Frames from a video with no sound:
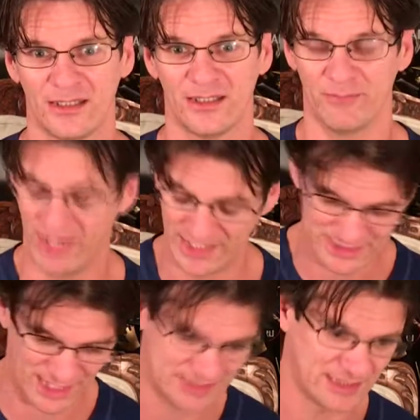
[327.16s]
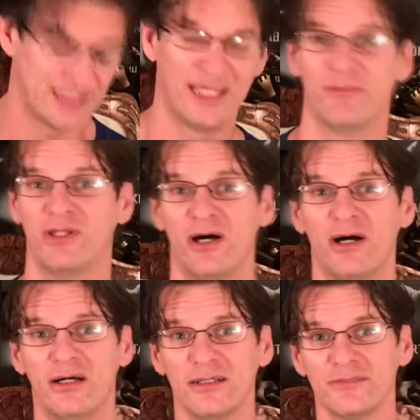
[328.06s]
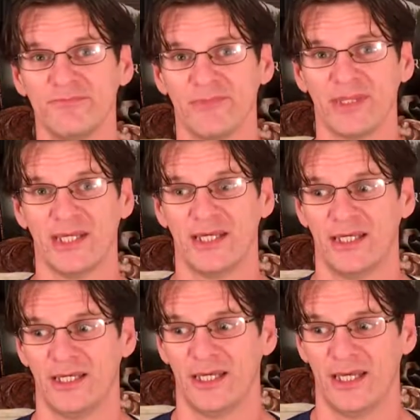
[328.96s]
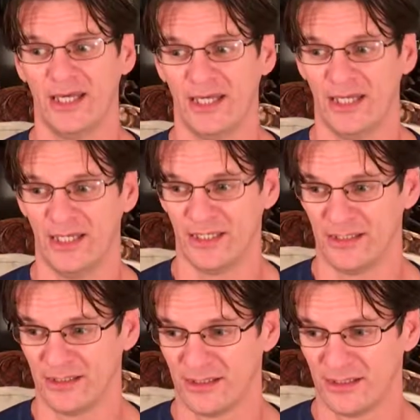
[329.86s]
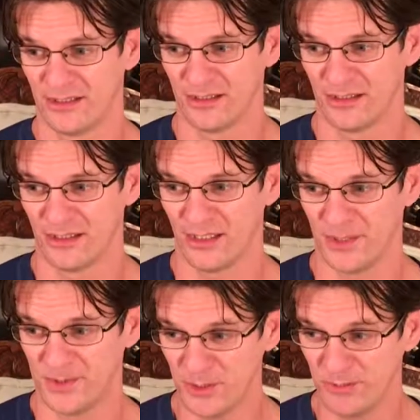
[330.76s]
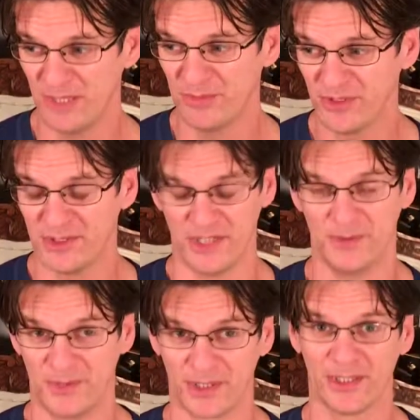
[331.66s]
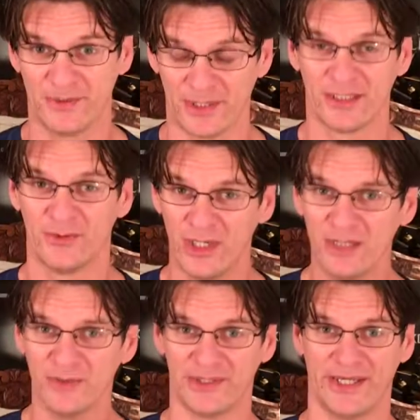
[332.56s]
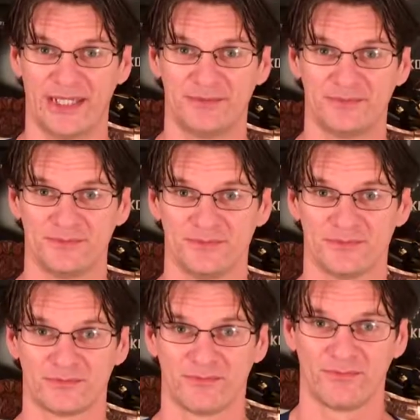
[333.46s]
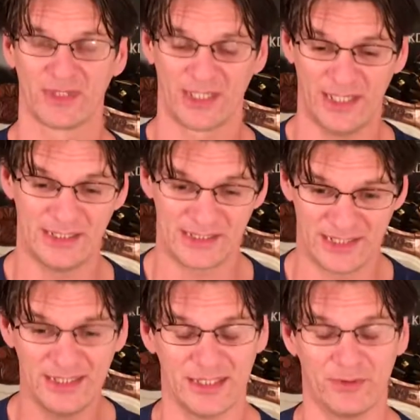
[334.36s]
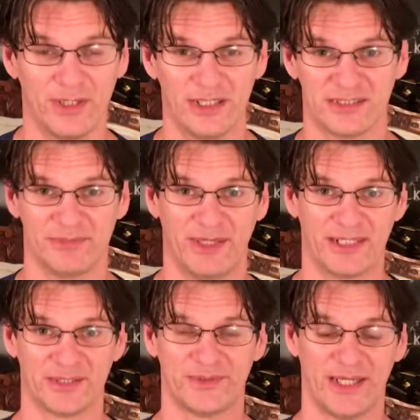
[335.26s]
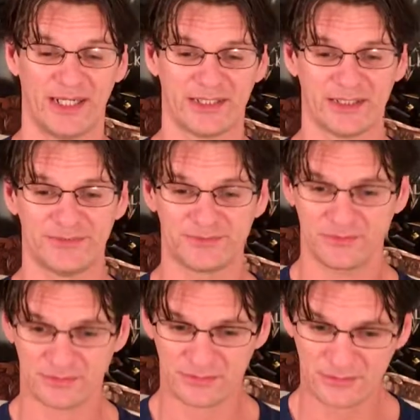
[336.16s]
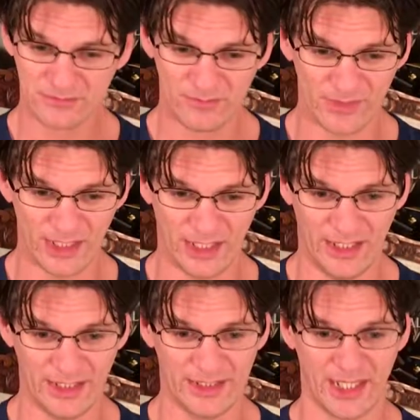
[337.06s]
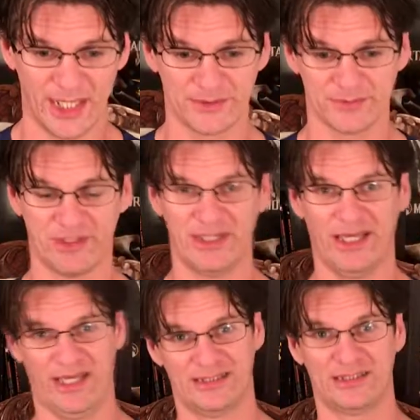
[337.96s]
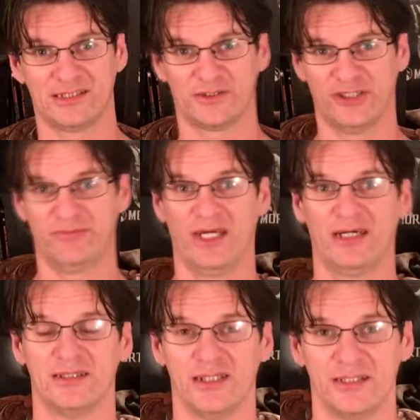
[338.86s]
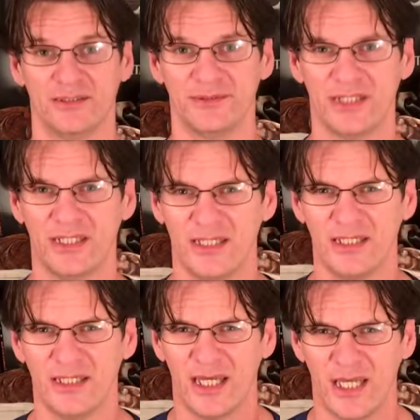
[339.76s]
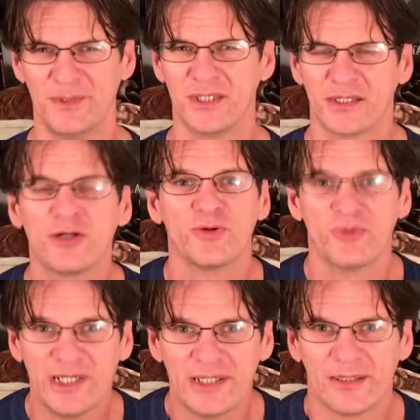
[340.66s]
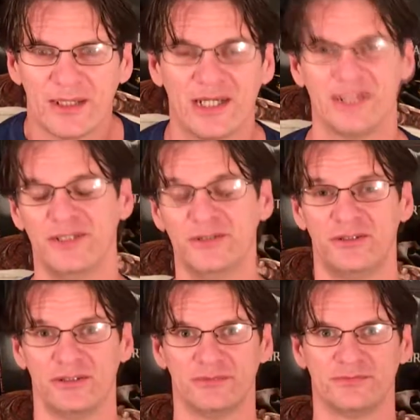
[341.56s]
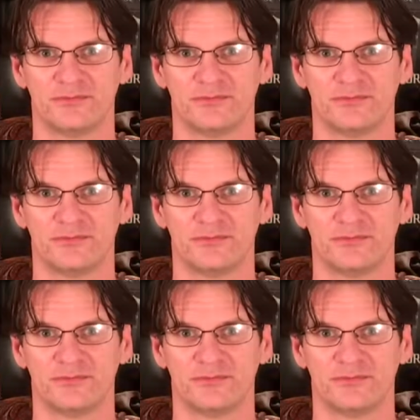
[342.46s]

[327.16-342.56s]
The monetizing came along and a few people did very, very well with that. Insanely well, as a matter of fact. And everybody has this dream now of having a career on YouTube.